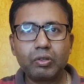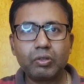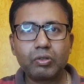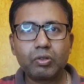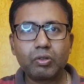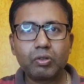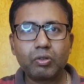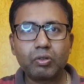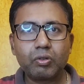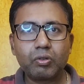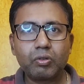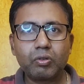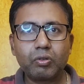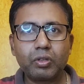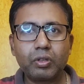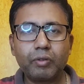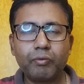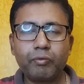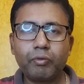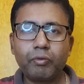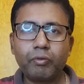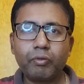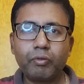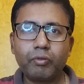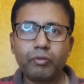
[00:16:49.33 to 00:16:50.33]
So
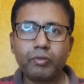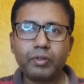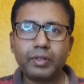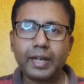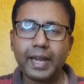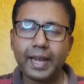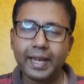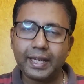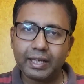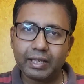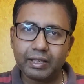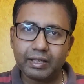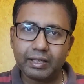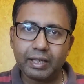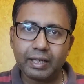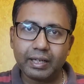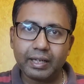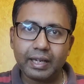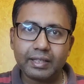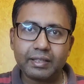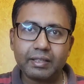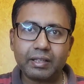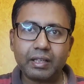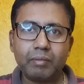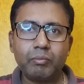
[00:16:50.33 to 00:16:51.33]
if you like Indian
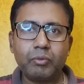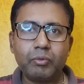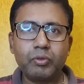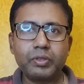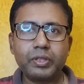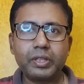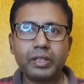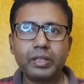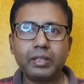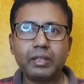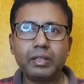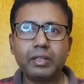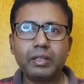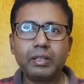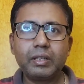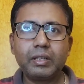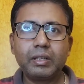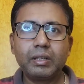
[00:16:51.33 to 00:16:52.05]
classical music,